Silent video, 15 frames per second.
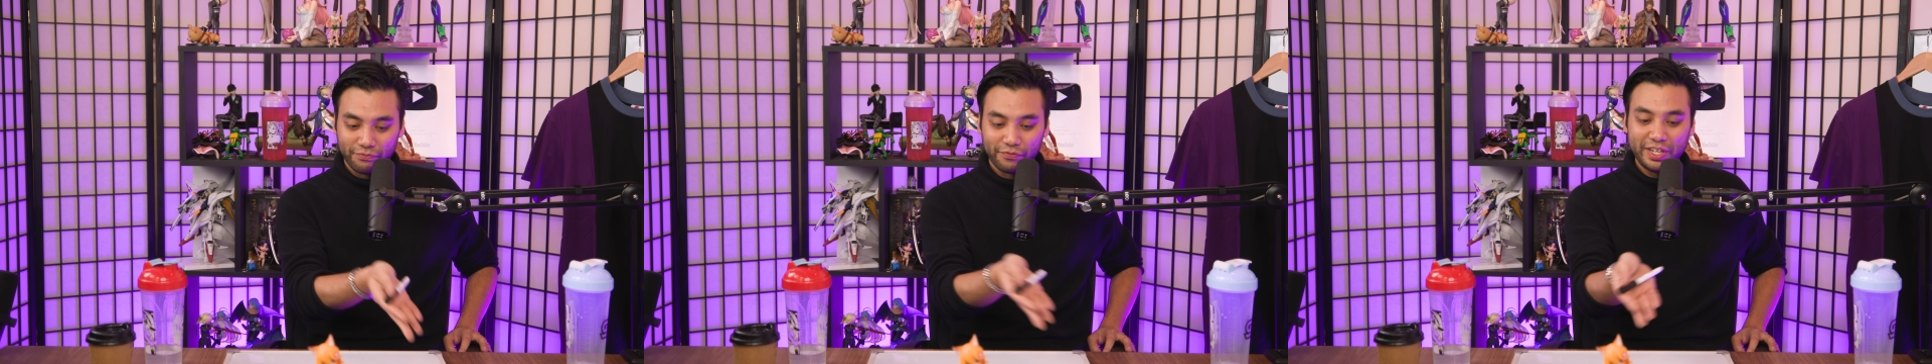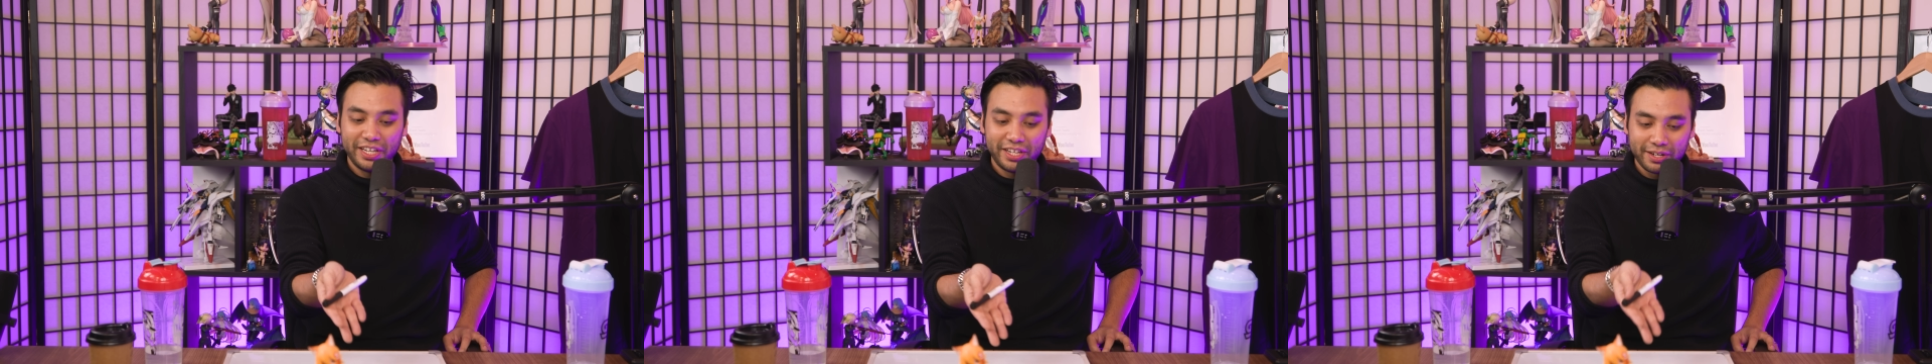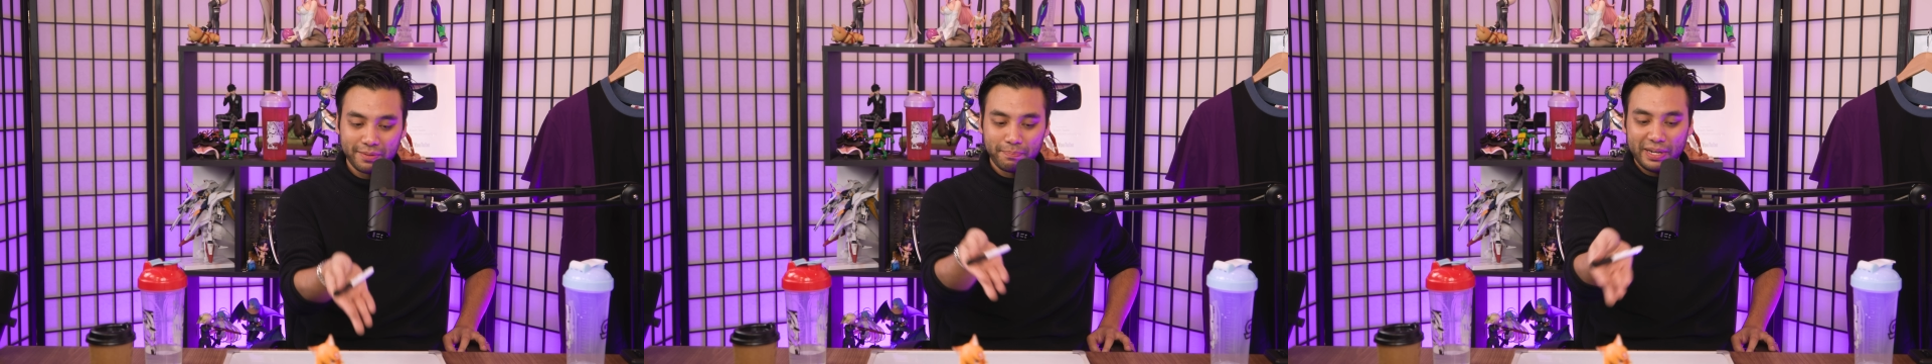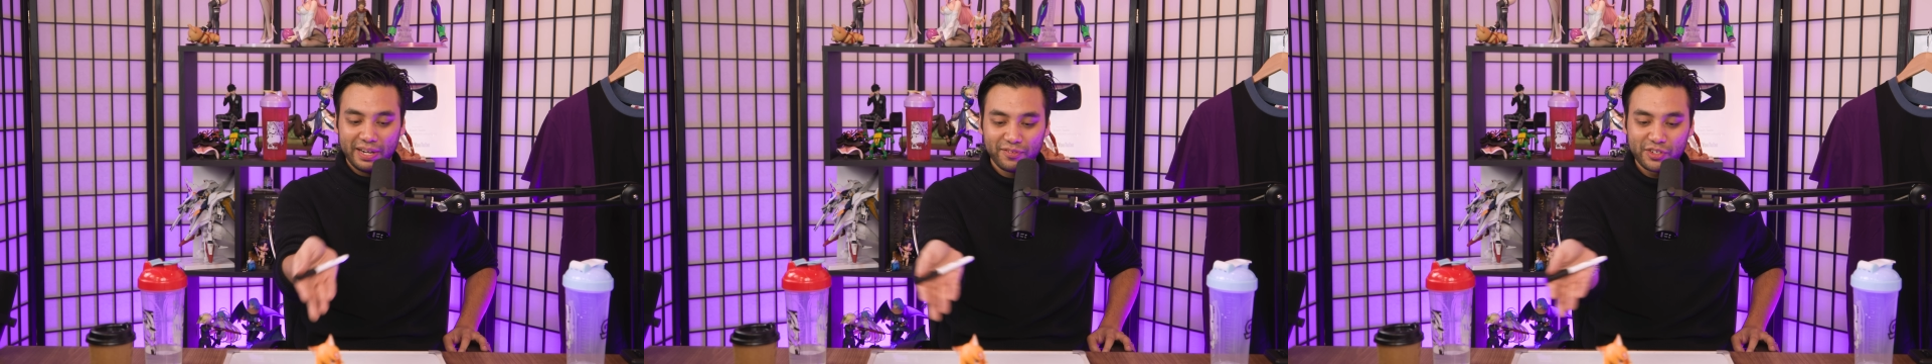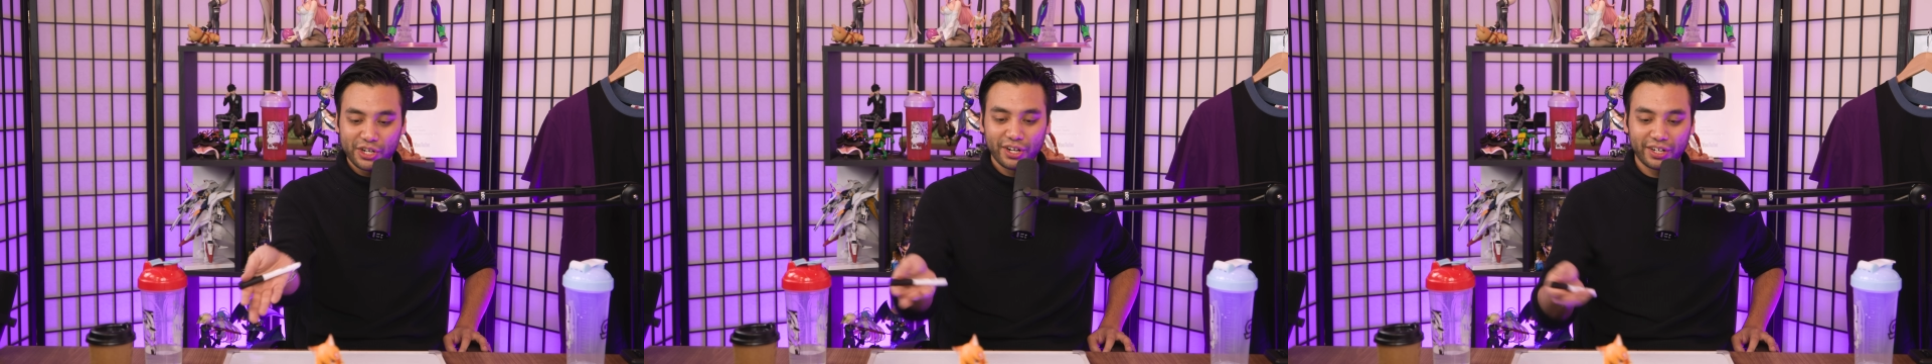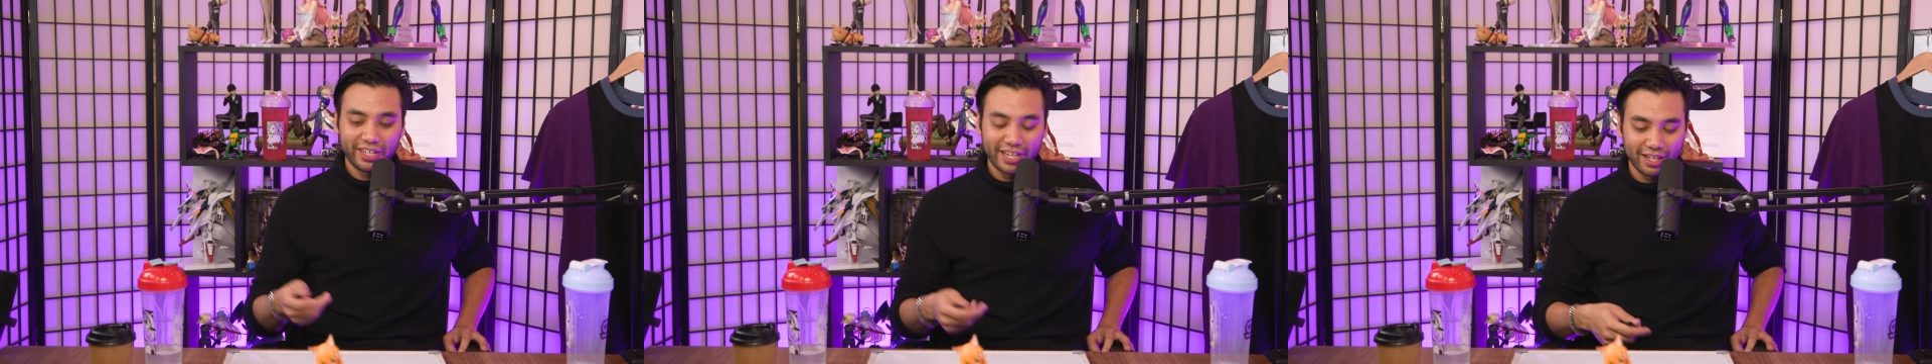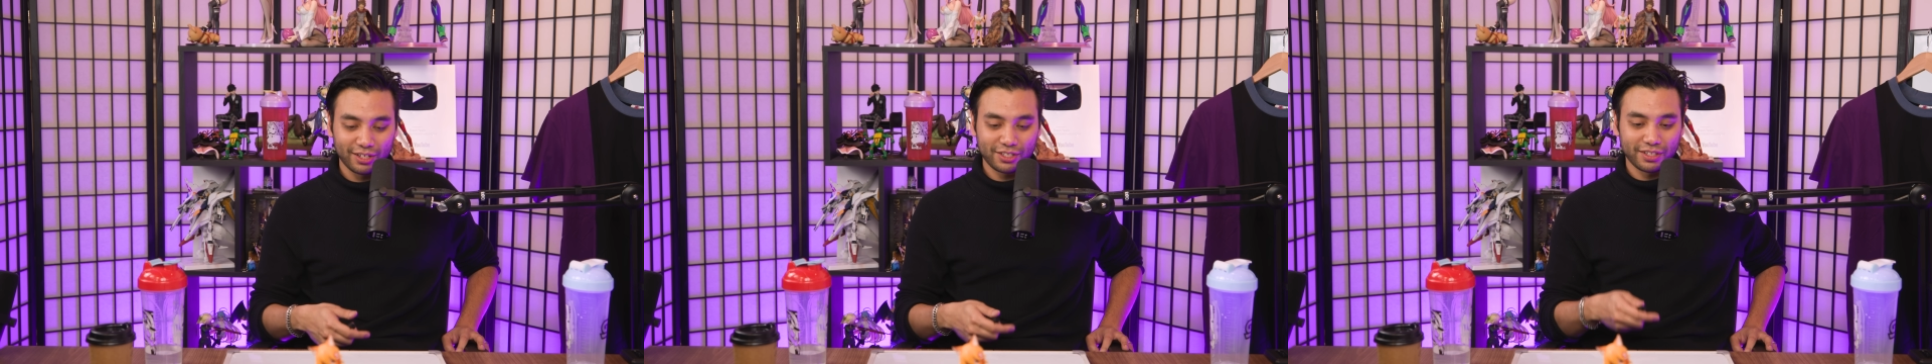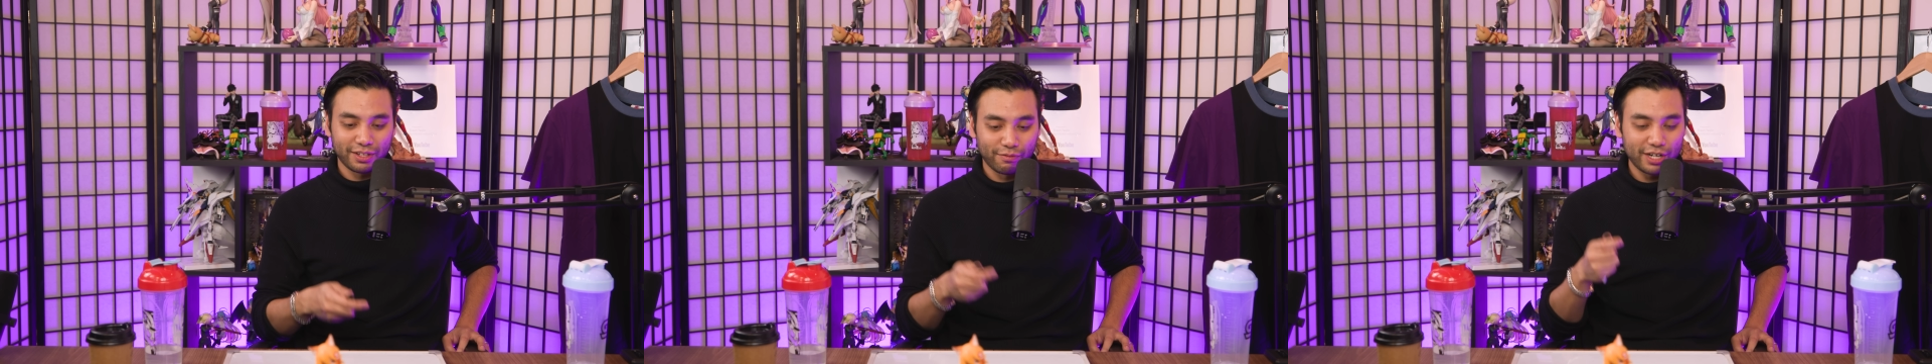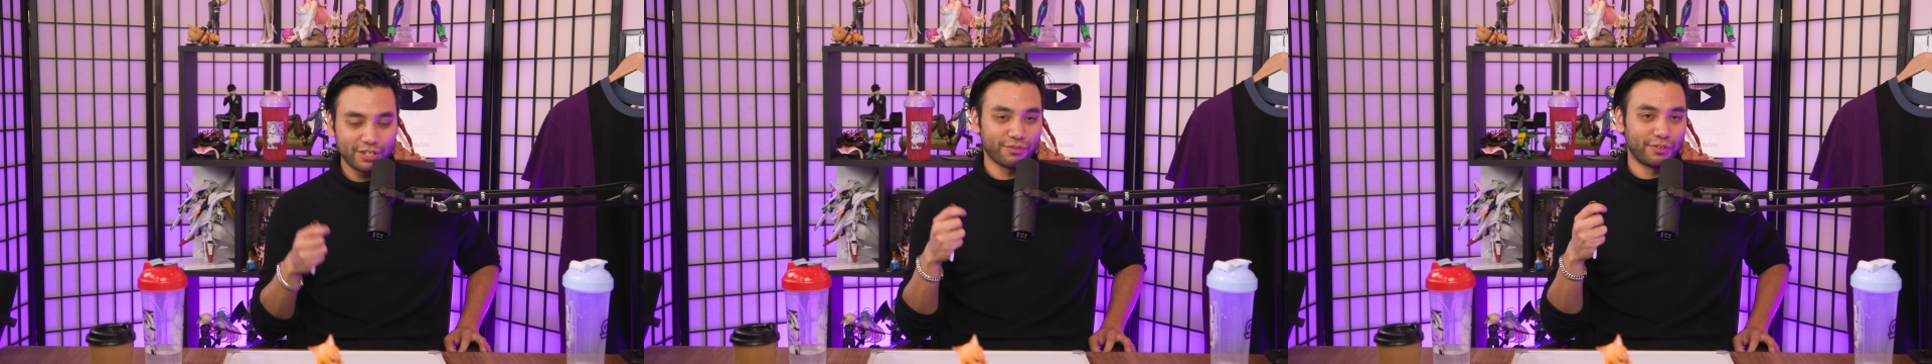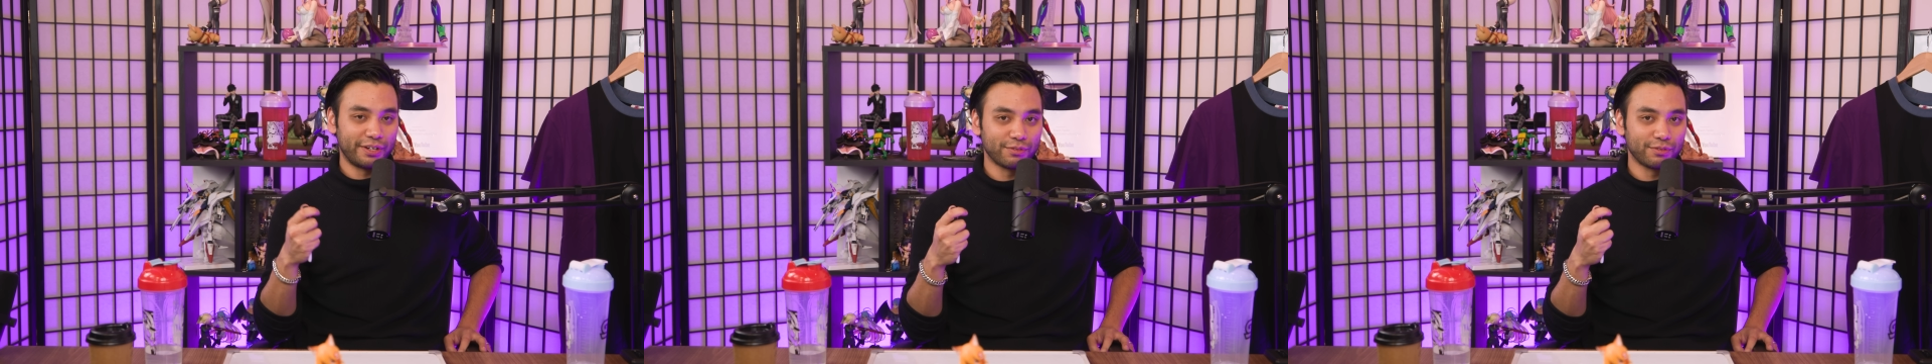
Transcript: vegan beef jerky. I looked at the restaurant.